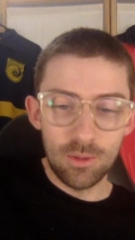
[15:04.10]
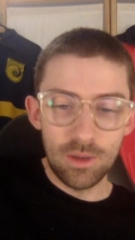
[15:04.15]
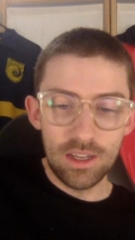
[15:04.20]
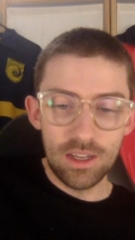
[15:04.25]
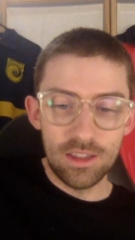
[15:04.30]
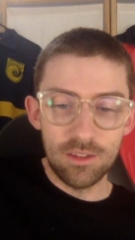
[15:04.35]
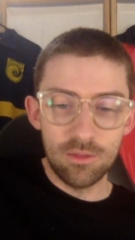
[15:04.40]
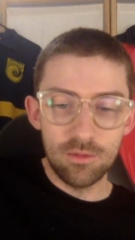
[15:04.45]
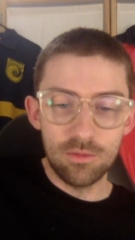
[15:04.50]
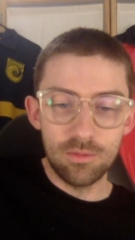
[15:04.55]
Hey,
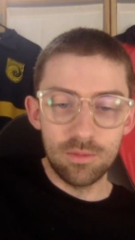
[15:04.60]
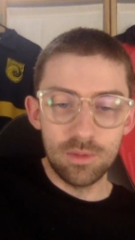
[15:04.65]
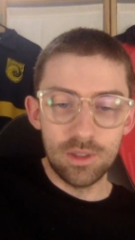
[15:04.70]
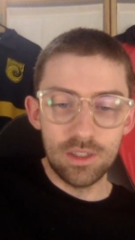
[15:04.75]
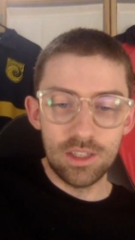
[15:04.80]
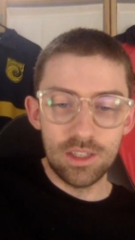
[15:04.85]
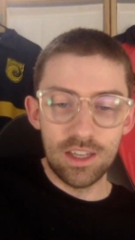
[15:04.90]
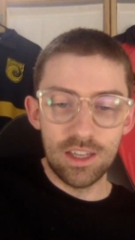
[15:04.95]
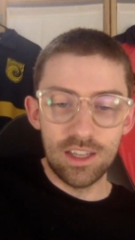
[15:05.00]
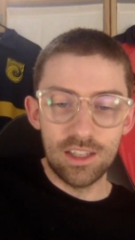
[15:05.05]
they've been
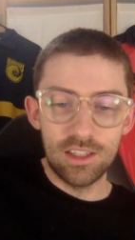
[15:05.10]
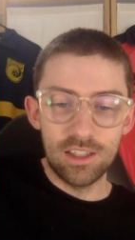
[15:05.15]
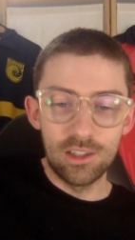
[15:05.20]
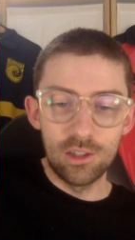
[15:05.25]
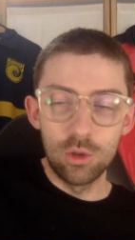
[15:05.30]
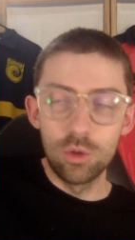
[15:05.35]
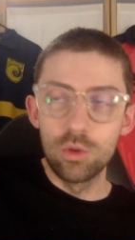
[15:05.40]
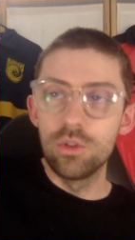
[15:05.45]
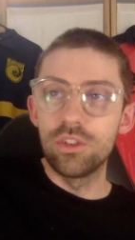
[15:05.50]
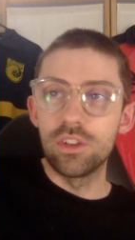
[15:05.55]

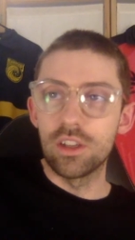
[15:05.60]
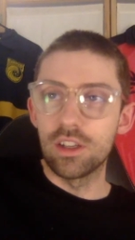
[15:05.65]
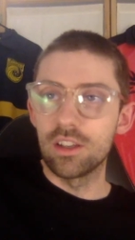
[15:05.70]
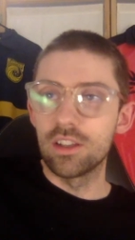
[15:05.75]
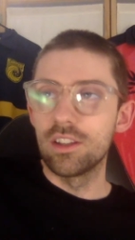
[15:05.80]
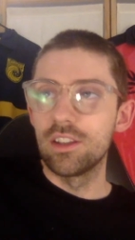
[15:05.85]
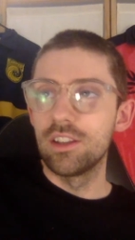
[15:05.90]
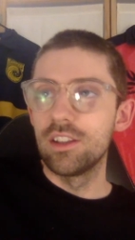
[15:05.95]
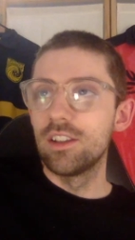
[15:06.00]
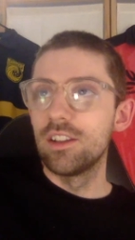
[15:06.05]
losing
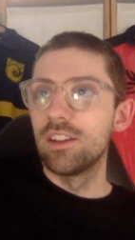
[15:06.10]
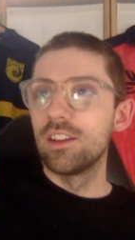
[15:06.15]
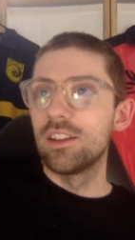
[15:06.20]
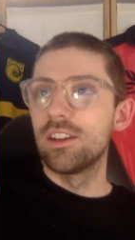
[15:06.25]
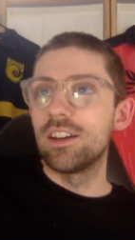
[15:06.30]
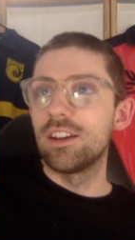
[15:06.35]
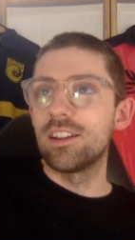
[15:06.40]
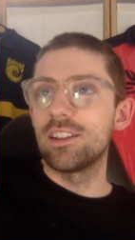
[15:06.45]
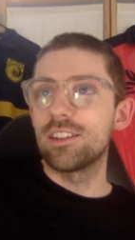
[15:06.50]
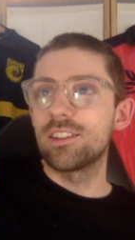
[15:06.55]

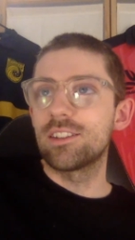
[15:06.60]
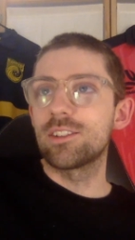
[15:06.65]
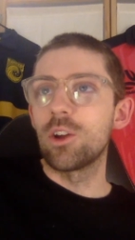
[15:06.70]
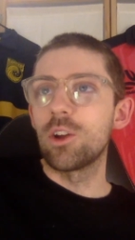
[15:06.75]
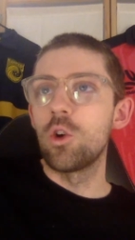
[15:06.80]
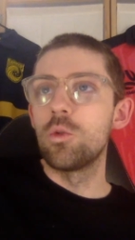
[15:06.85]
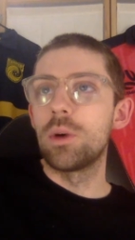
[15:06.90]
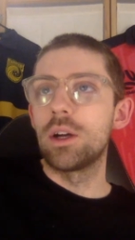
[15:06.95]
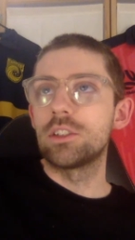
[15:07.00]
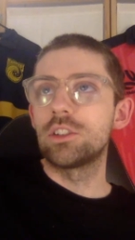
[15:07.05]
so
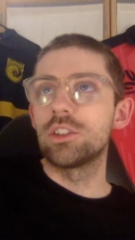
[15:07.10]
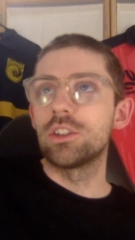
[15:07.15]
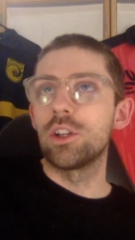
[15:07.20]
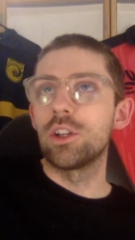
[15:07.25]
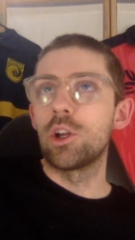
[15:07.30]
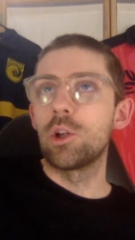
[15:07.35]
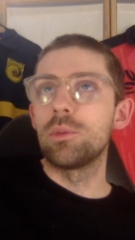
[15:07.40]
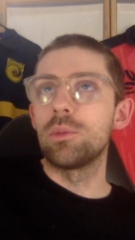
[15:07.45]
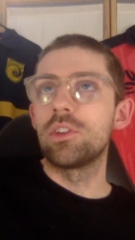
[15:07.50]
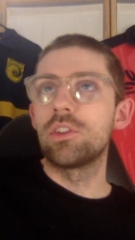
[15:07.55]
much at
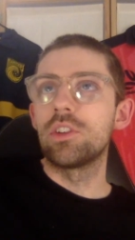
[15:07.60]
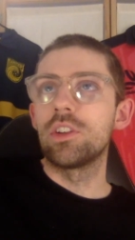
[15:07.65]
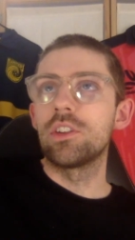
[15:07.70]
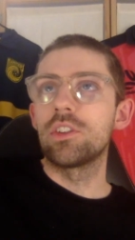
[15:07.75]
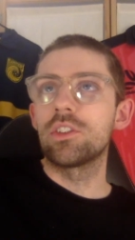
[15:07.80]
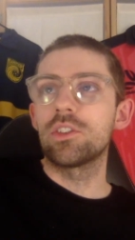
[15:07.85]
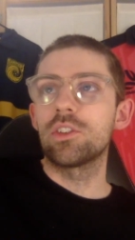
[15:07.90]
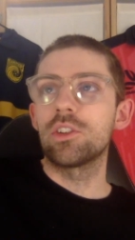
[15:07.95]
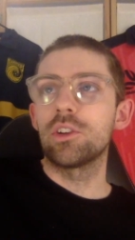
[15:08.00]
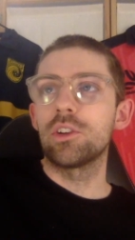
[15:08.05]
home this
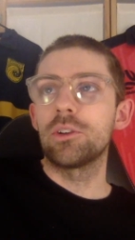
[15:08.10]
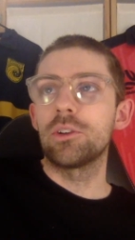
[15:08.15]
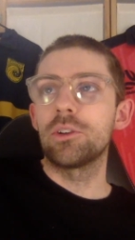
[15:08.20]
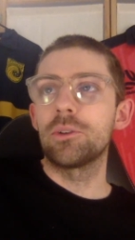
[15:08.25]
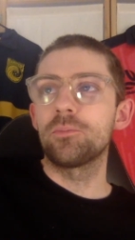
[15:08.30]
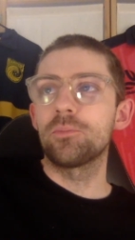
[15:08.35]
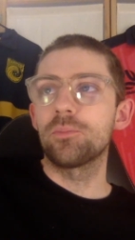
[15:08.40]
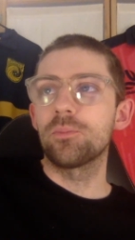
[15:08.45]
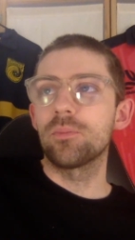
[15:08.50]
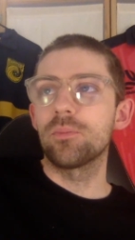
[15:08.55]
season. So
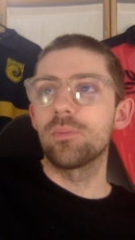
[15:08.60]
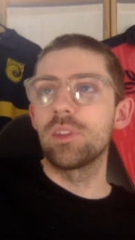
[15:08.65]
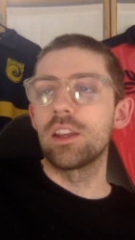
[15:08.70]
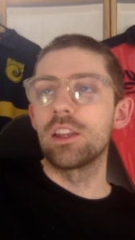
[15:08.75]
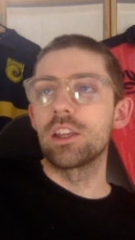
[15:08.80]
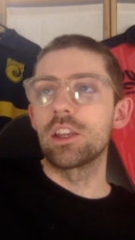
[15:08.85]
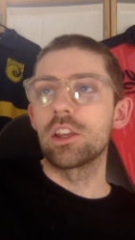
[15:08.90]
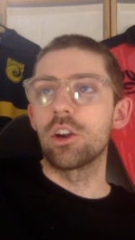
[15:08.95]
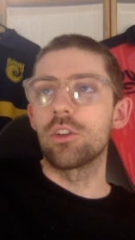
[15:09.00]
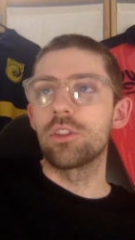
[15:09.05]
there
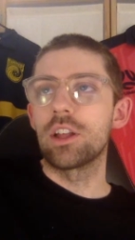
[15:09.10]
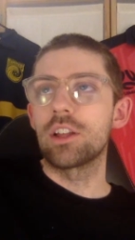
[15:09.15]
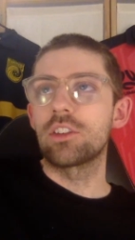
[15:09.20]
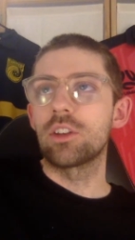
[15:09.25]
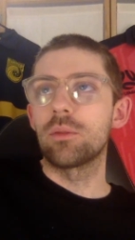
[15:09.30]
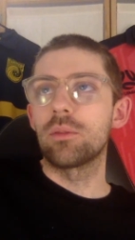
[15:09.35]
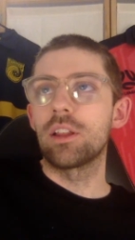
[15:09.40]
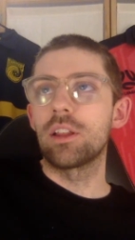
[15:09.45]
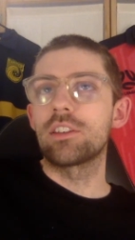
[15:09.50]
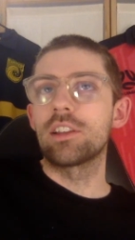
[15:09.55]
you go.
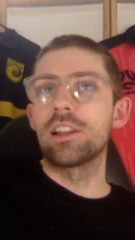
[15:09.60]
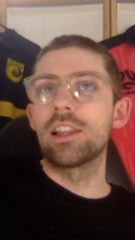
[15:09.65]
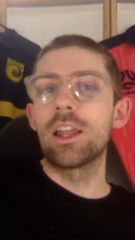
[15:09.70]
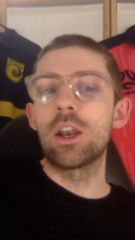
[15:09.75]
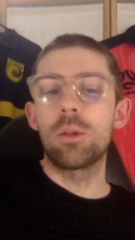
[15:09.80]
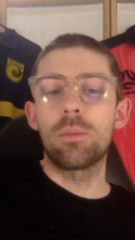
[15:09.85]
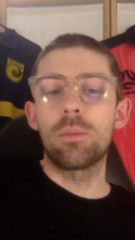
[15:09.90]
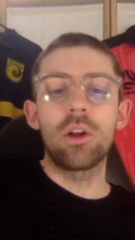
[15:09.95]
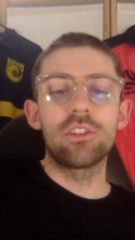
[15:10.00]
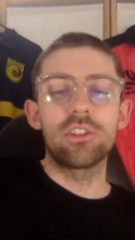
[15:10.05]
That's a
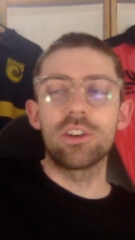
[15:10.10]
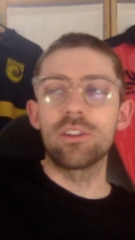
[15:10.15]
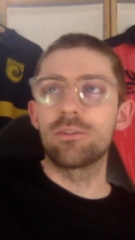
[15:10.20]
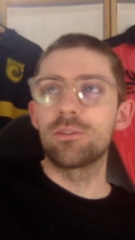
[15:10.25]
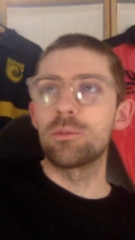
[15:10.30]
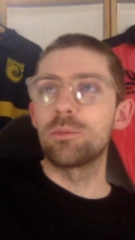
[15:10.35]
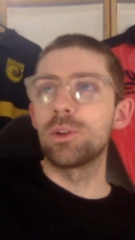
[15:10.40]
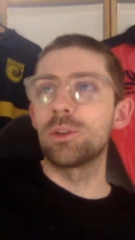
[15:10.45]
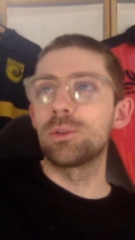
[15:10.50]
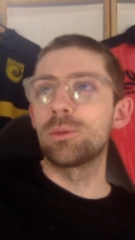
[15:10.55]
little positive for
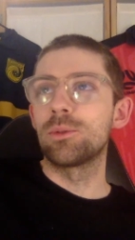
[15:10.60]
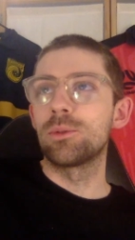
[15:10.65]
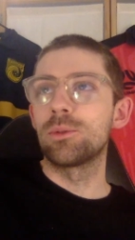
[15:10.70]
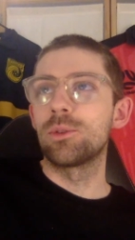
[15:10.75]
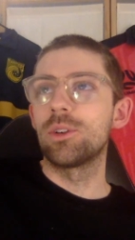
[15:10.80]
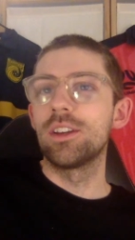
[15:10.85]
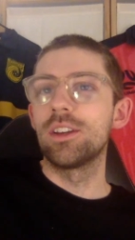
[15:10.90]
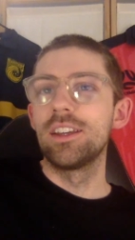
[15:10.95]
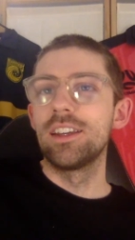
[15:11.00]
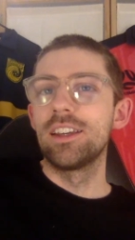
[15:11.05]
Brisbane Roar.
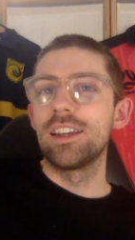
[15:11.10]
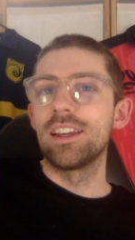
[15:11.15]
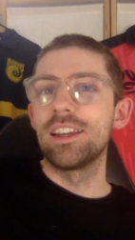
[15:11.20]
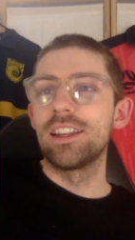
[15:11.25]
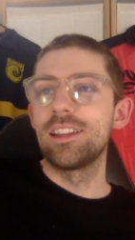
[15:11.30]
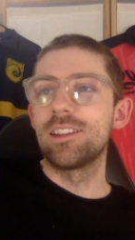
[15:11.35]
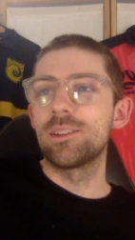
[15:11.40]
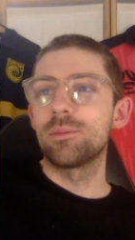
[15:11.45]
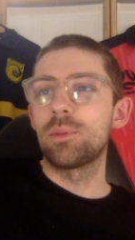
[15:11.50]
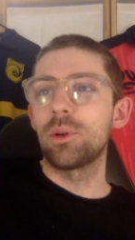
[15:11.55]
It
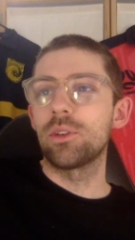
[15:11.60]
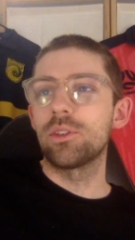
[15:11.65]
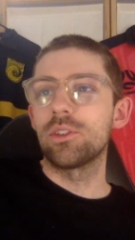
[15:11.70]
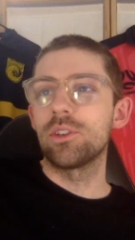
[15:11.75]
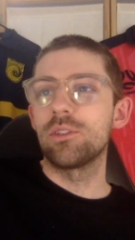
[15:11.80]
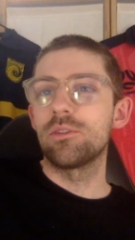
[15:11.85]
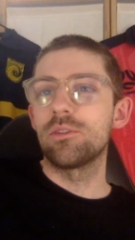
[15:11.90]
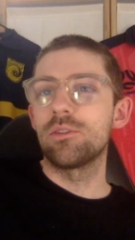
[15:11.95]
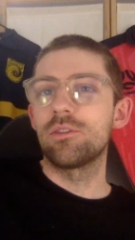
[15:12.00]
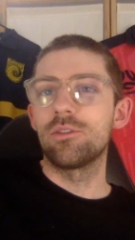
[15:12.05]
is a
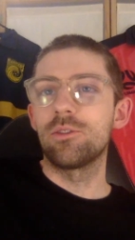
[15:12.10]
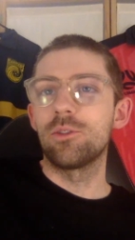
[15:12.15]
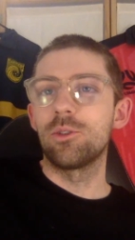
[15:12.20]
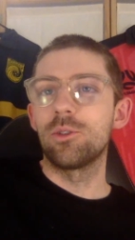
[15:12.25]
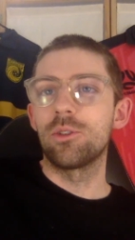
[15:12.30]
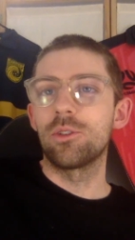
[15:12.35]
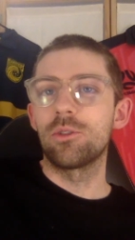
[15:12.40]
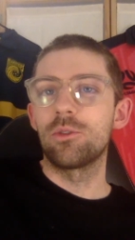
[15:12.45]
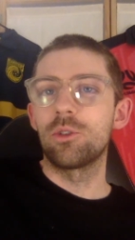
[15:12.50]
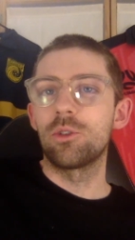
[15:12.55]
positive for
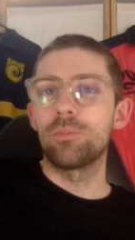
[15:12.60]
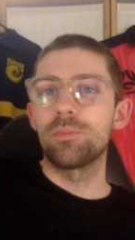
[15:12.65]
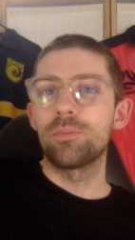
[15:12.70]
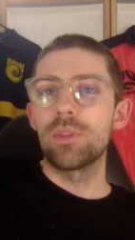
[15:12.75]
the Roar.